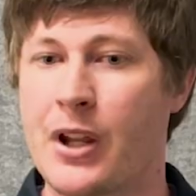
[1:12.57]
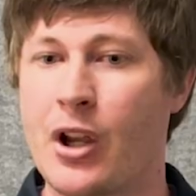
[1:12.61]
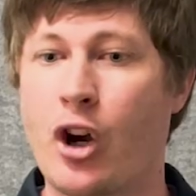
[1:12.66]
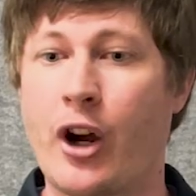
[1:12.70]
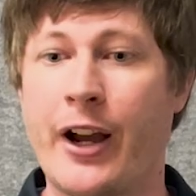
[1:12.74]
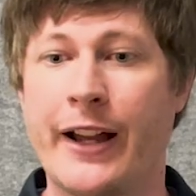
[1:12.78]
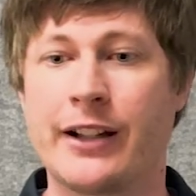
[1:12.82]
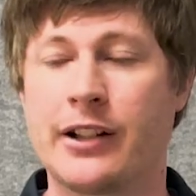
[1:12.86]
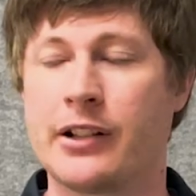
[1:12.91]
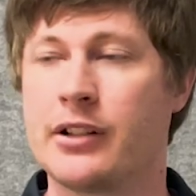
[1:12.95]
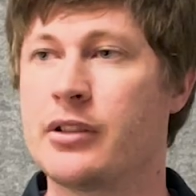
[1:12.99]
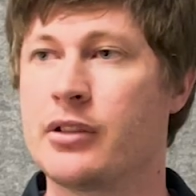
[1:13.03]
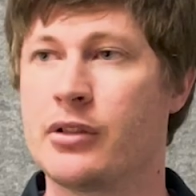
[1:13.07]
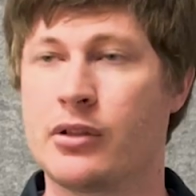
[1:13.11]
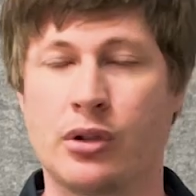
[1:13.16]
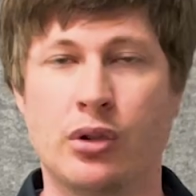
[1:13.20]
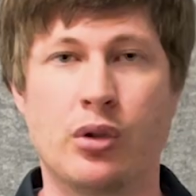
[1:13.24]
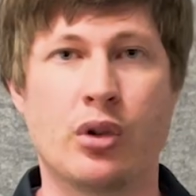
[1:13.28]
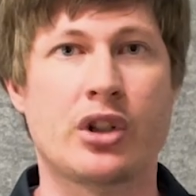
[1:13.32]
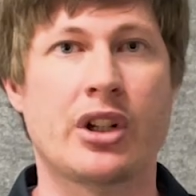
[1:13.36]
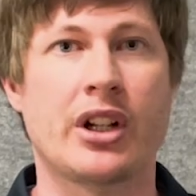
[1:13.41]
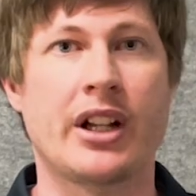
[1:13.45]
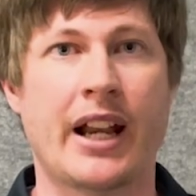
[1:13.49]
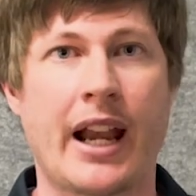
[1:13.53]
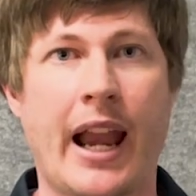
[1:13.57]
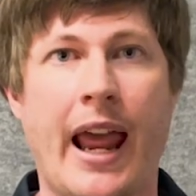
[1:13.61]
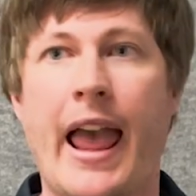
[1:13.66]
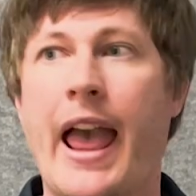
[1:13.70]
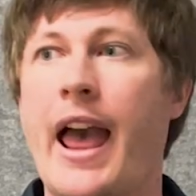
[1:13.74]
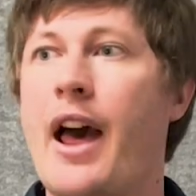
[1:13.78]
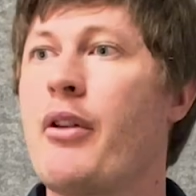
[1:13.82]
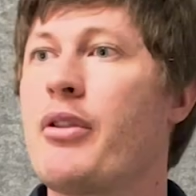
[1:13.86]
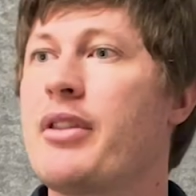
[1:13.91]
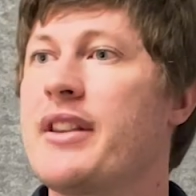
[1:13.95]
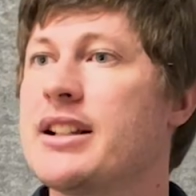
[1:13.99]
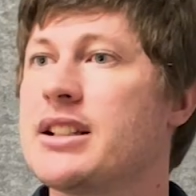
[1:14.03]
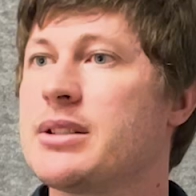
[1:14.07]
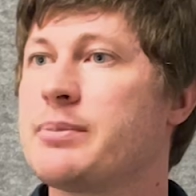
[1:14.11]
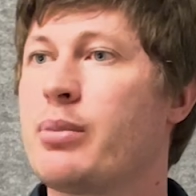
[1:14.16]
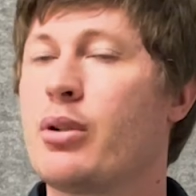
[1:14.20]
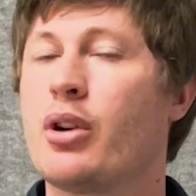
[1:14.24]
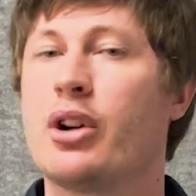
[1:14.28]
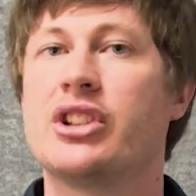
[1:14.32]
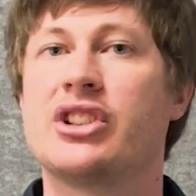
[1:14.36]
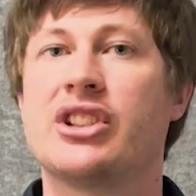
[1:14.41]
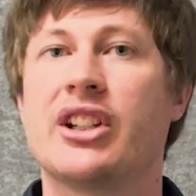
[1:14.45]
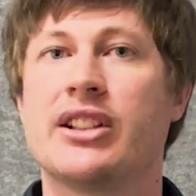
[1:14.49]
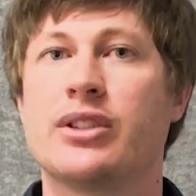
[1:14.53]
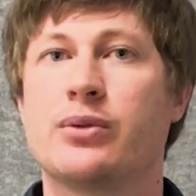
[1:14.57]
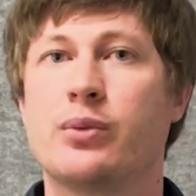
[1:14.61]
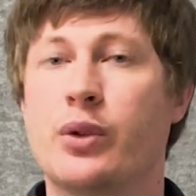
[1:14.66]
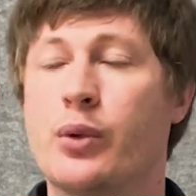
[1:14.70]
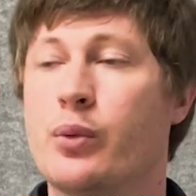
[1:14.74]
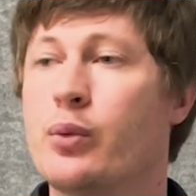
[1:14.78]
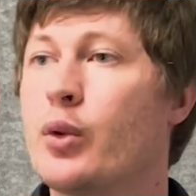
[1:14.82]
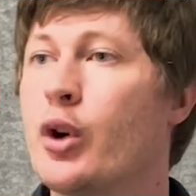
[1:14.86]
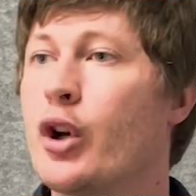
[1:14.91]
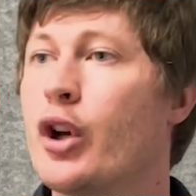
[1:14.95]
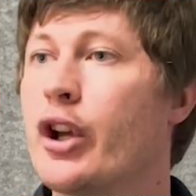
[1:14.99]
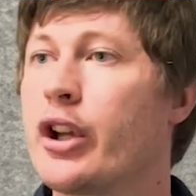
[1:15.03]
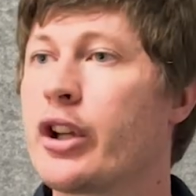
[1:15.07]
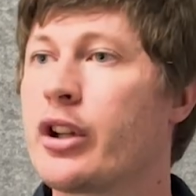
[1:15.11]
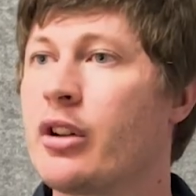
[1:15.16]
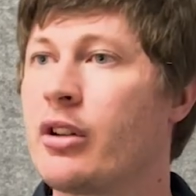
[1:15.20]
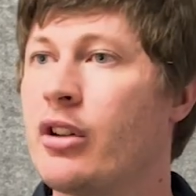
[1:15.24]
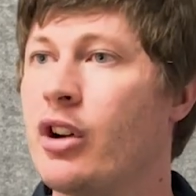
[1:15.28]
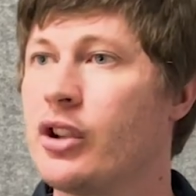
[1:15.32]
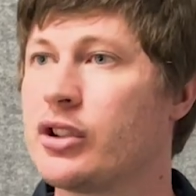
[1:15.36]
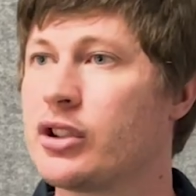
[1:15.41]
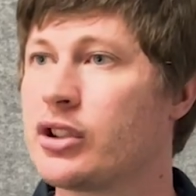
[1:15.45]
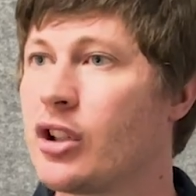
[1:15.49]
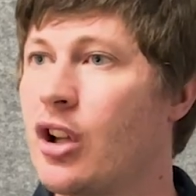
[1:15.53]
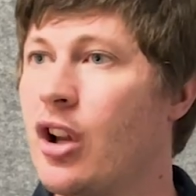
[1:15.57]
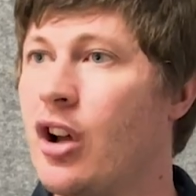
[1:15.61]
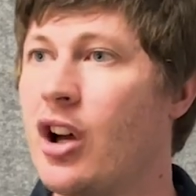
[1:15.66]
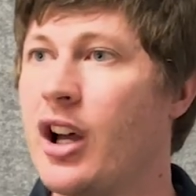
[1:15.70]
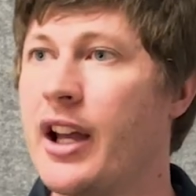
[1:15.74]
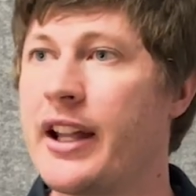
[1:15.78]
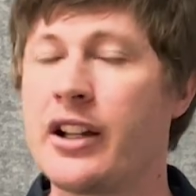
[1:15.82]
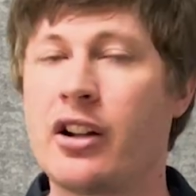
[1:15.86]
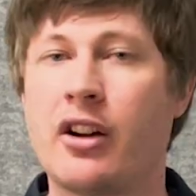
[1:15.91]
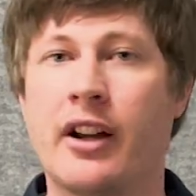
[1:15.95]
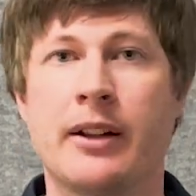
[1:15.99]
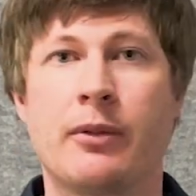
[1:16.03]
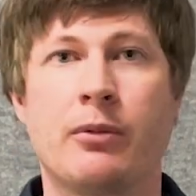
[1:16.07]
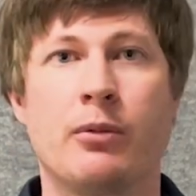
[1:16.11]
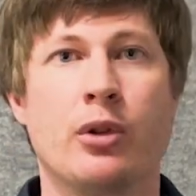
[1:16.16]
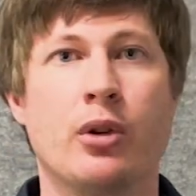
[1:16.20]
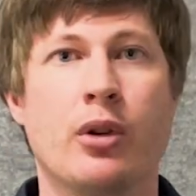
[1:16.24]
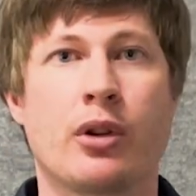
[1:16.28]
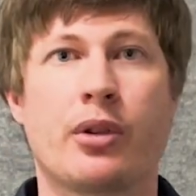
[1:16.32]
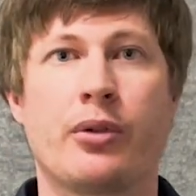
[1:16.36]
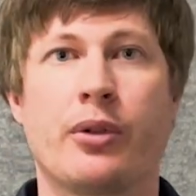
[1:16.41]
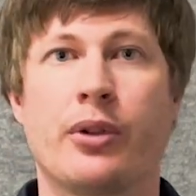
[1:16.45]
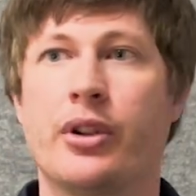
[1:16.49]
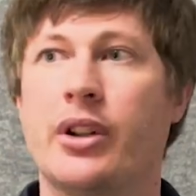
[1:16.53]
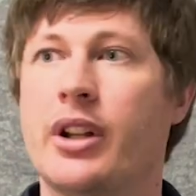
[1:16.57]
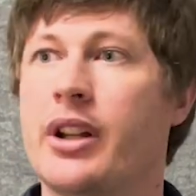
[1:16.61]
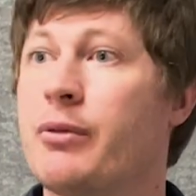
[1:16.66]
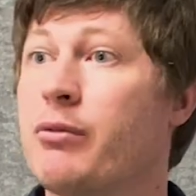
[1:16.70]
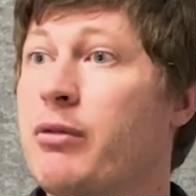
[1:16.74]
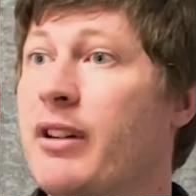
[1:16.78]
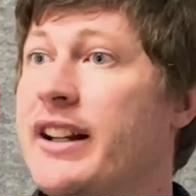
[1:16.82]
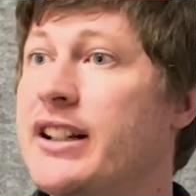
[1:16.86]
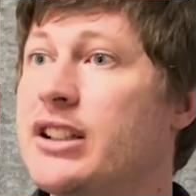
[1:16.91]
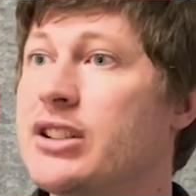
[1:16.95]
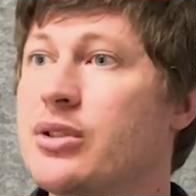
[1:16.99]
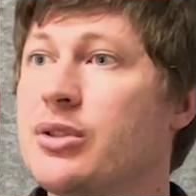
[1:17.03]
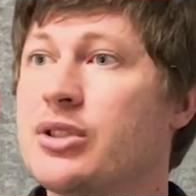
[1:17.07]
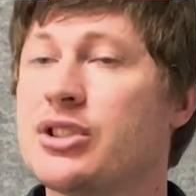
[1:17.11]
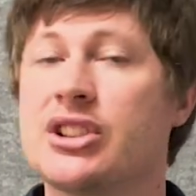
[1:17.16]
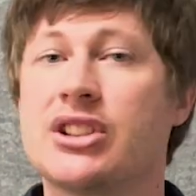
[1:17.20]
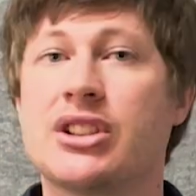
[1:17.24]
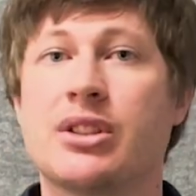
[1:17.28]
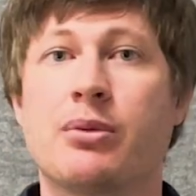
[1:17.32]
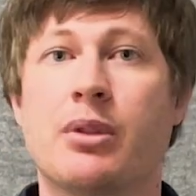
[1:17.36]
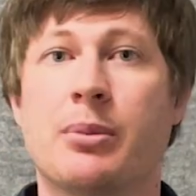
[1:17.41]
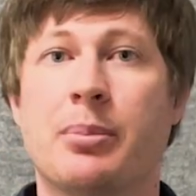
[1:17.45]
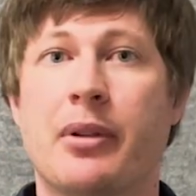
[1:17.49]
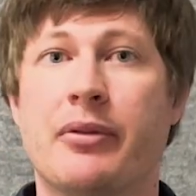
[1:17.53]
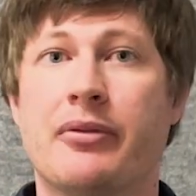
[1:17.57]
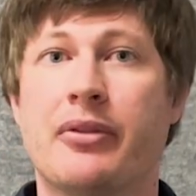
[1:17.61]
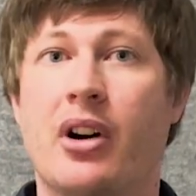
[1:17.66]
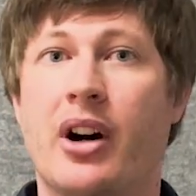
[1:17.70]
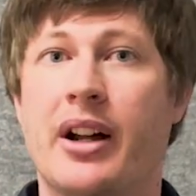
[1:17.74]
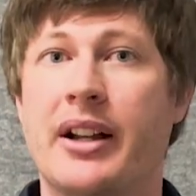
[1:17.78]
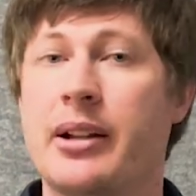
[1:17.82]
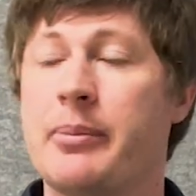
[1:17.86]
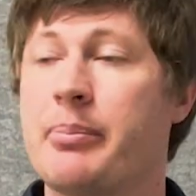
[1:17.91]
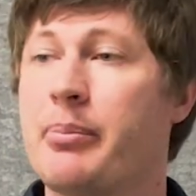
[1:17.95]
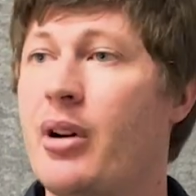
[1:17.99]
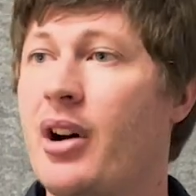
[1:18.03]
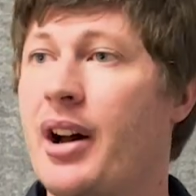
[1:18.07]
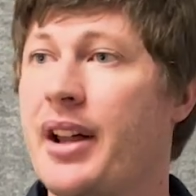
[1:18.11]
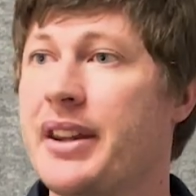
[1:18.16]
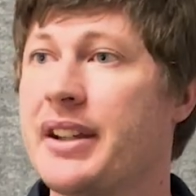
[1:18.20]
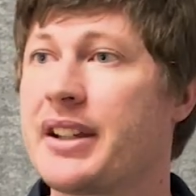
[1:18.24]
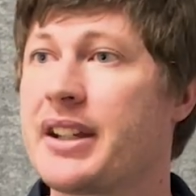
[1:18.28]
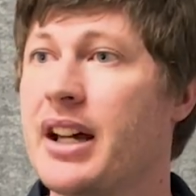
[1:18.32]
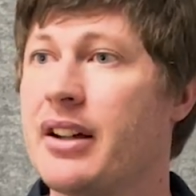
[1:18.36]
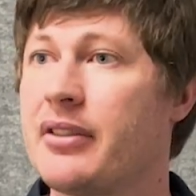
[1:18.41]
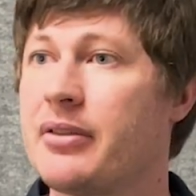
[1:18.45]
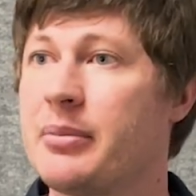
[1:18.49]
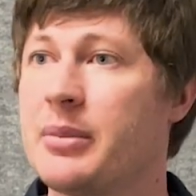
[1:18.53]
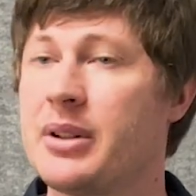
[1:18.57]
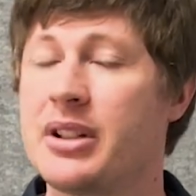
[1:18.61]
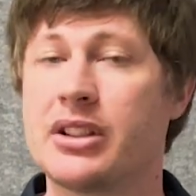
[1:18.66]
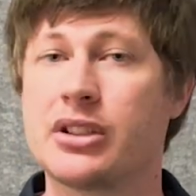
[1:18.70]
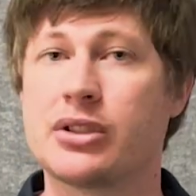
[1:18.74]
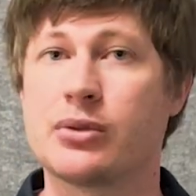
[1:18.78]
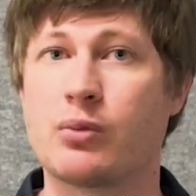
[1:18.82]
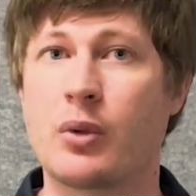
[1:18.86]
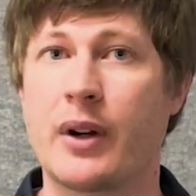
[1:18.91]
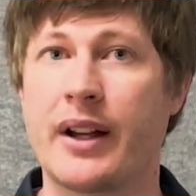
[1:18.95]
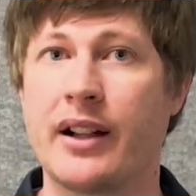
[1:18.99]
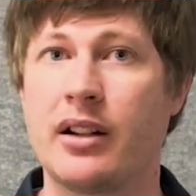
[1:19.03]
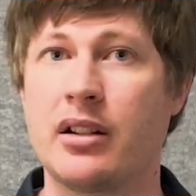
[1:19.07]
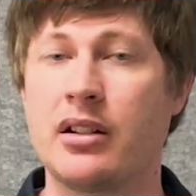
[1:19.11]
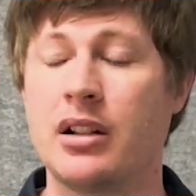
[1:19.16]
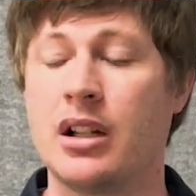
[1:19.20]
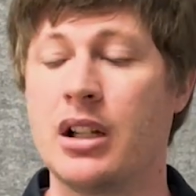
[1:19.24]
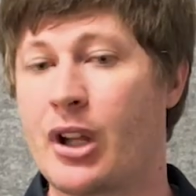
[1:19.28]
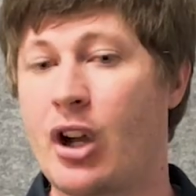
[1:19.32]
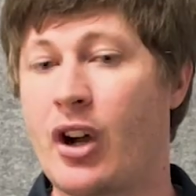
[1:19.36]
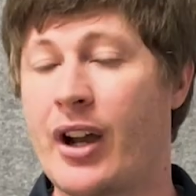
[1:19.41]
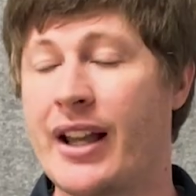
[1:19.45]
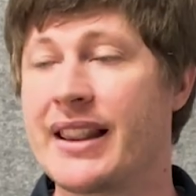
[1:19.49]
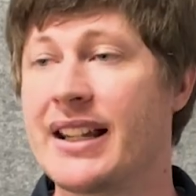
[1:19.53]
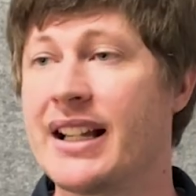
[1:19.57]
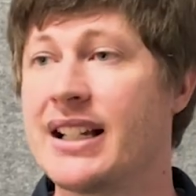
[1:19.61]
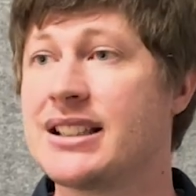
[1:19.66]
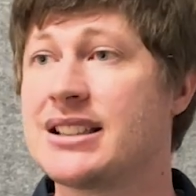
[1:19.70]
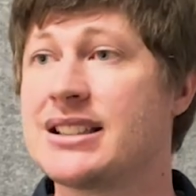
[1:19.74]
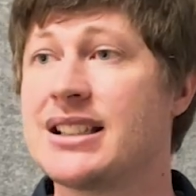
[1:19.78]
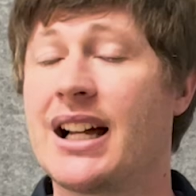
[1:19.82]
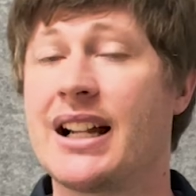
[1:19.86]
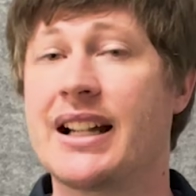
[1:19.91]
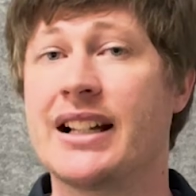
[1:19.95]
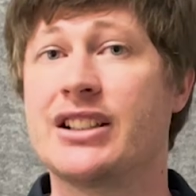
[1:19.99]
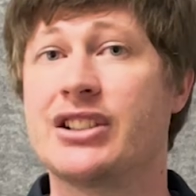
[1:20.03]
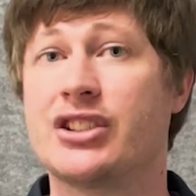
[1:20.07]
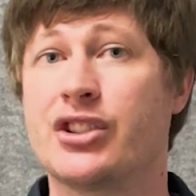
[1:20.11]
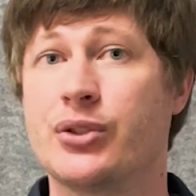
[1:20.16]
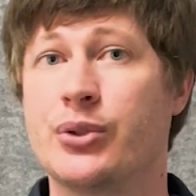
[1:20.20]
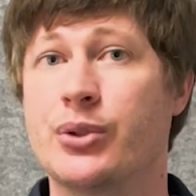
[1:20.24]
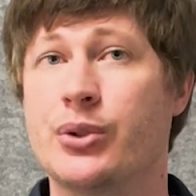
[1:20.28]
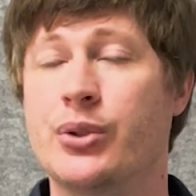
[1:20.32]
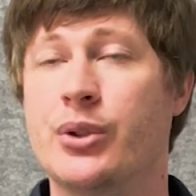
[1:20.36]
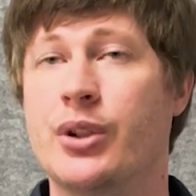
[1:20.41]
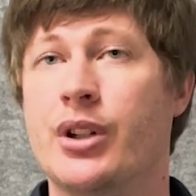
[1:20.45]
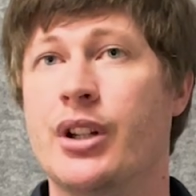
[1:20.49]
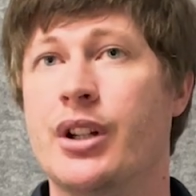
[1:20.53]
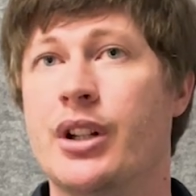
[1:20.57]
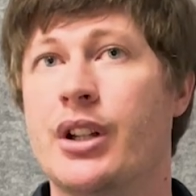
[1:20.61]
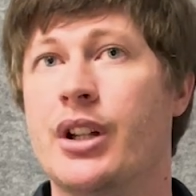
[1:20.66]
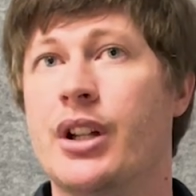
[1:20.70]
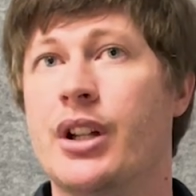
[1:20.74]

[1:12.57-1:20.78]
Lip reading: I looked at how this process would work online. I looked through the resources that were provided by the government as well. I then started to